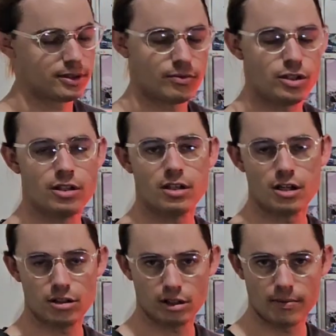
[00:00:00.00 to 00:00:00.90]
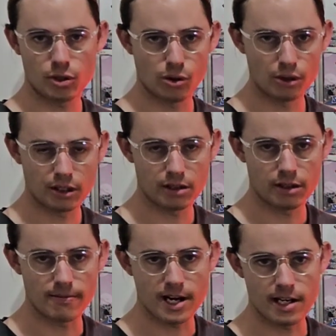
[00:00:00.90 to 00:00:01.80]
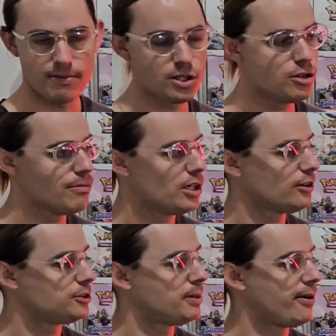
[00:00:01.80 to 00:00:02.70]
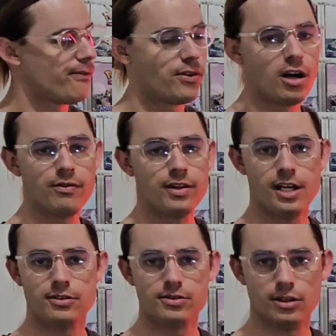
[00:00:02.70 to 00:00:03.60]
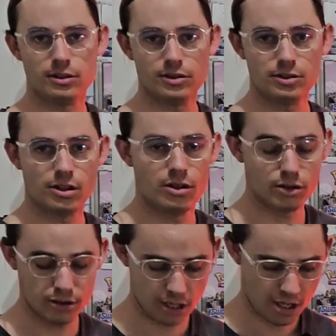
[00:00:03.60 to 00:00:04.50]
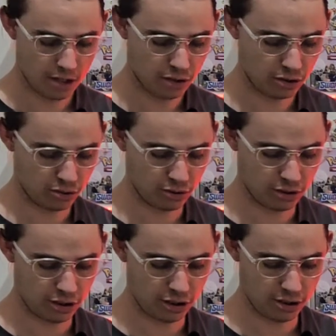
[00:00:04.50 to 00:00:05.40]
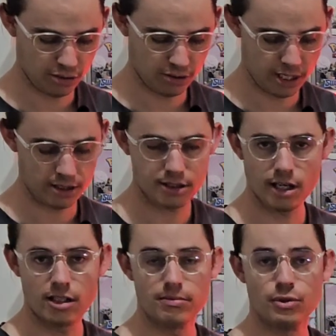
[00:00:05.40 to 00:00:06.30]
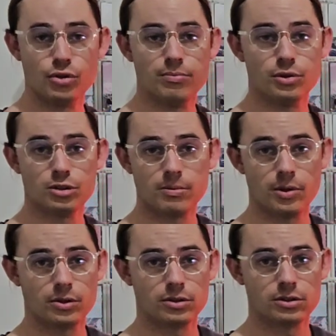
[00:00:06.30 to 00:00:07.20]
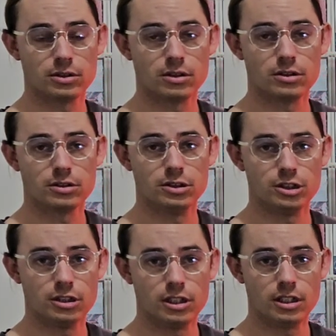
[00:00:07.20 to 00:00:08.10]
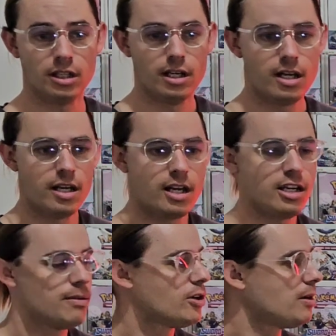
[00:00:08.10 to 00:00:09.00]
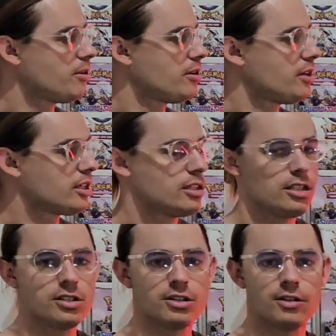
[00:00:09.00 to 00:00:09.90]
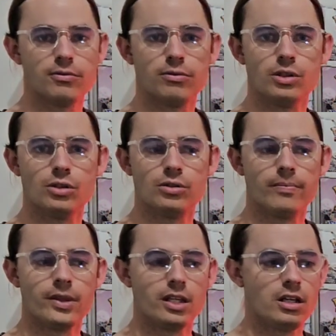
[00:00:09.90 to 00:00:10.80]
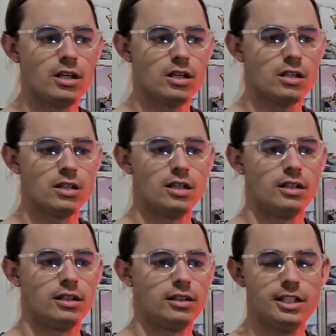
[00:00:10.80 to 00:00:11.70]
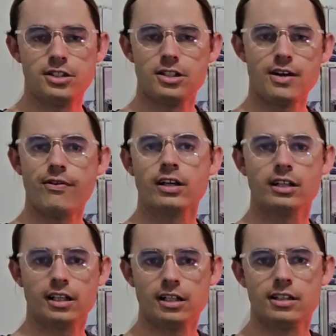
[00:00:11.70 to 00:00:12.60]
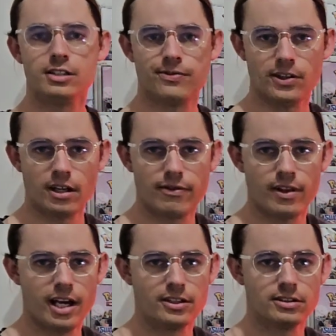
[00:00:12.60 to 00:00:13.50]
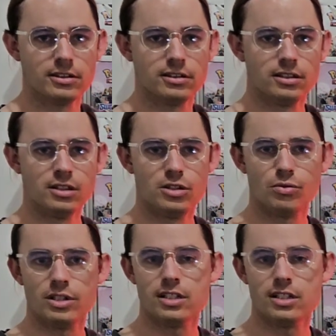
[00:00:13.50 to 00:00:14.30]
which I know is, I'm talking a lot of money, but you might have spent $5,000 on Sword and Shield and Sun and Moon booster boxes across the journey. And you might be thinking to yourself, well, let's see if I can get this $5,000 to a